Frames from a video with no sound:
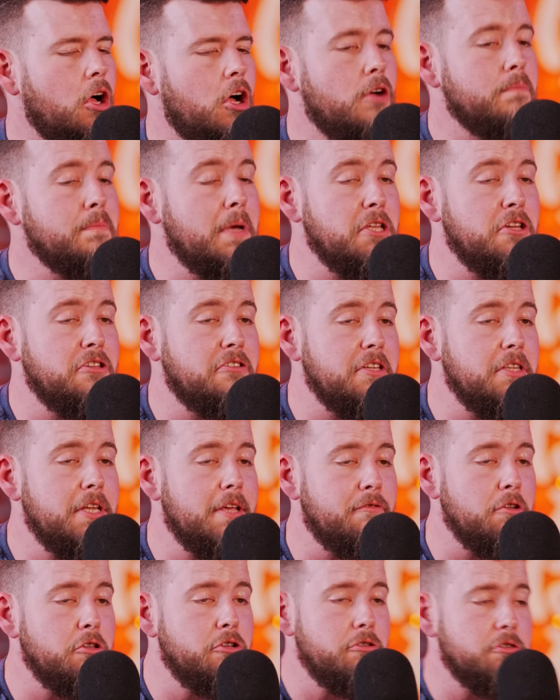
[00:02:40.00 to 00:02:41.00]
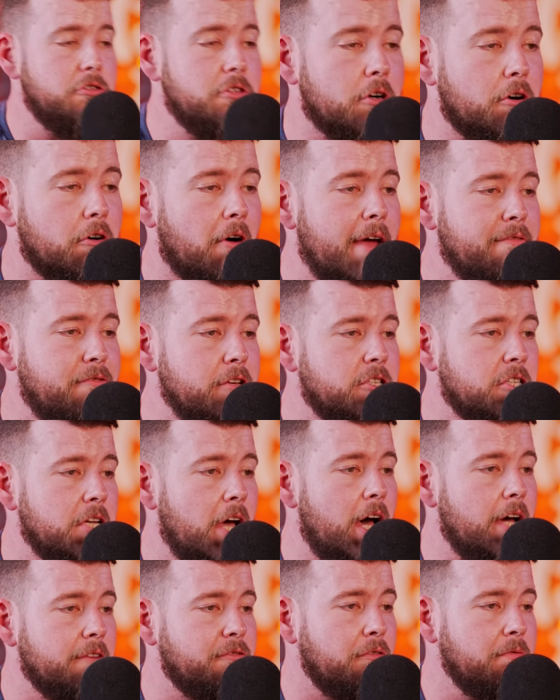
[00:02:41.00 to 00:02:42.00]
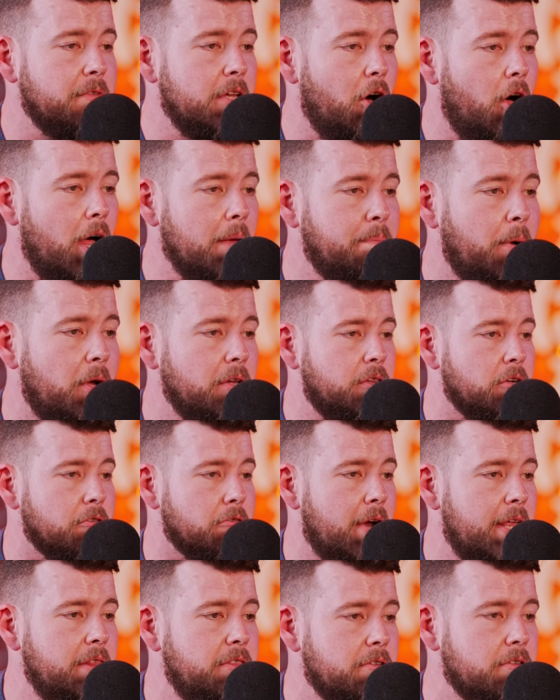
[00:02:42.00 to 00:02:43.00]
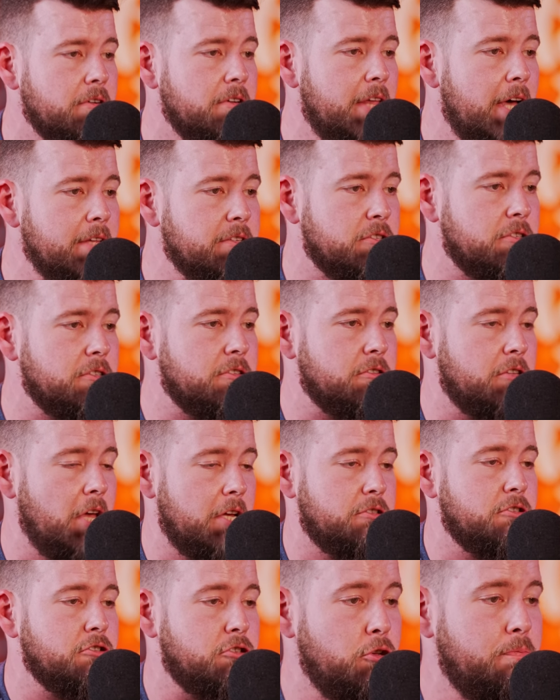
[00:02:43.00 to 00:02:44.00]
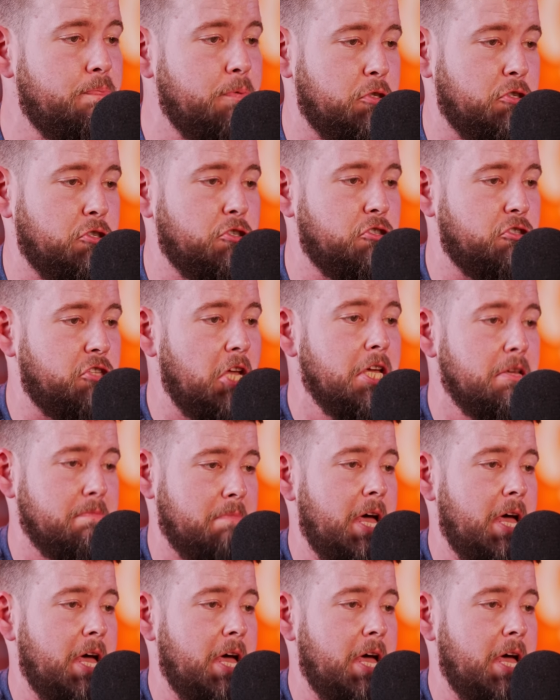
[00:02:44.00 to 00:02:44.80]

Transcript: "Oh man, you didn't even use the graphics card from the iPod to render it. That's that's super stink,